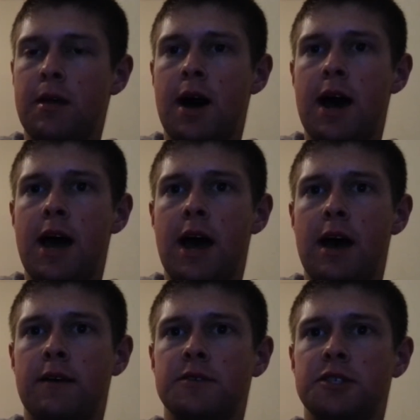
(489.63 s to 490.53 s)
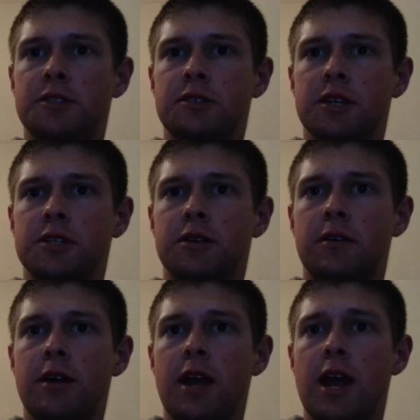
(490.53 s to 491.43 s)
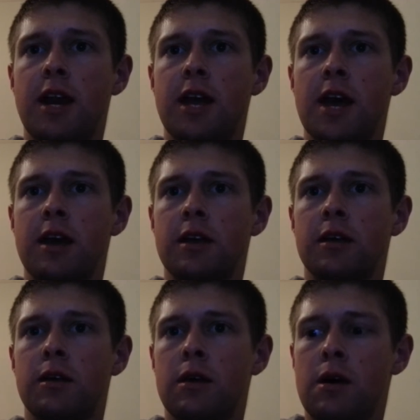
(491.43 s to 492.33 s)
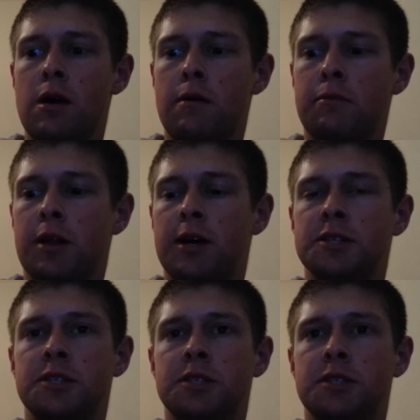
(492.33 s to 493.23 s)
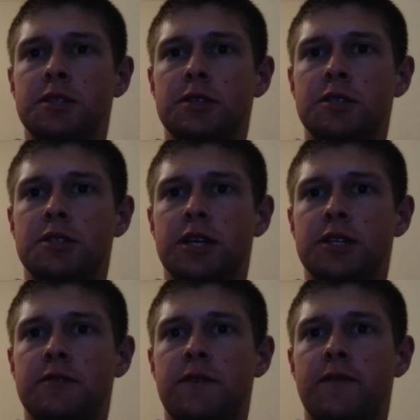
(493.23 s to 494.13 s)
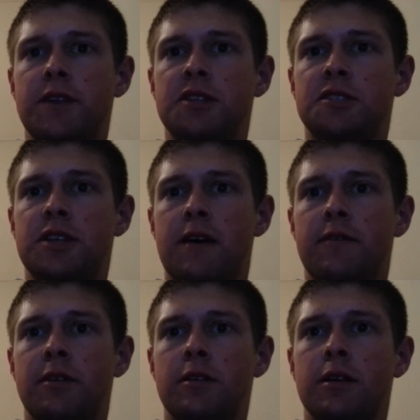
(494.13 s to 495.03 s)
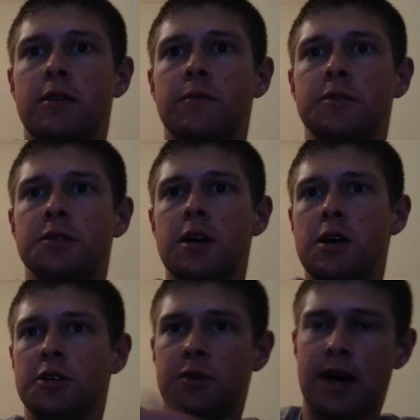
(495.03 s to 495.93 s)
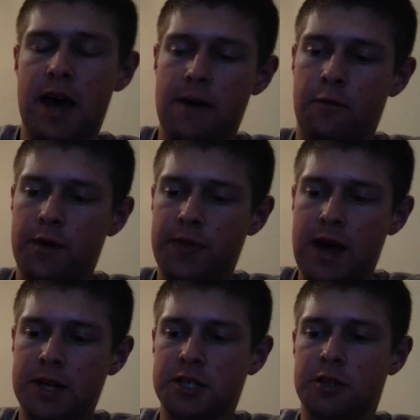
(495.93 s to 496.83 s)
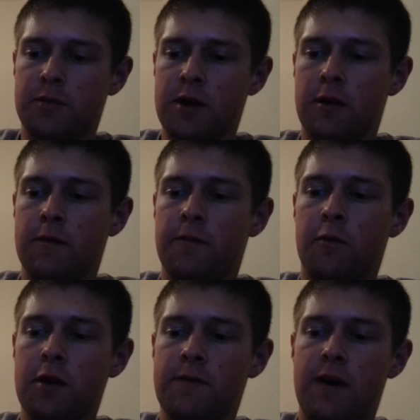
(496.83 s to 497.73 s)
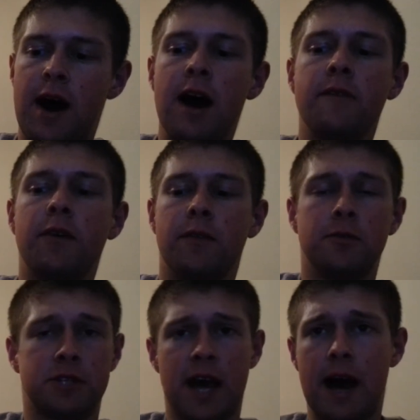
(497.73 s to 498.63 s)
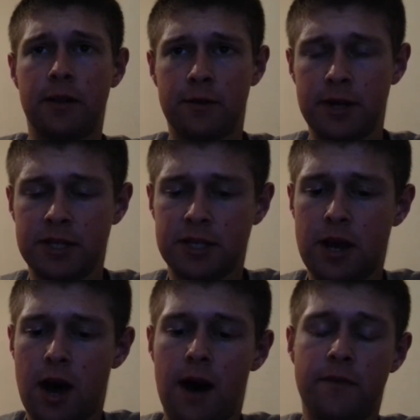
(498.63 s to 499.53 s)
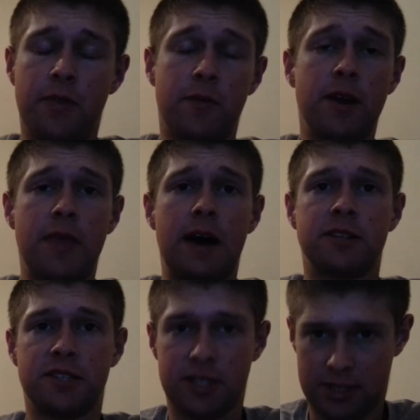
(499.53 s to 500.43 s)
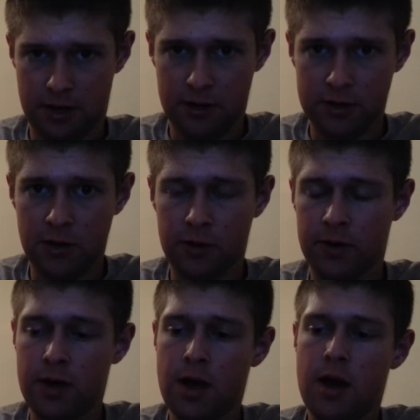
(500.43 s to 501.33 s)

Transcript: I have 688 plus 657 equals, so I have 1,345 of those calories of the 3,600 total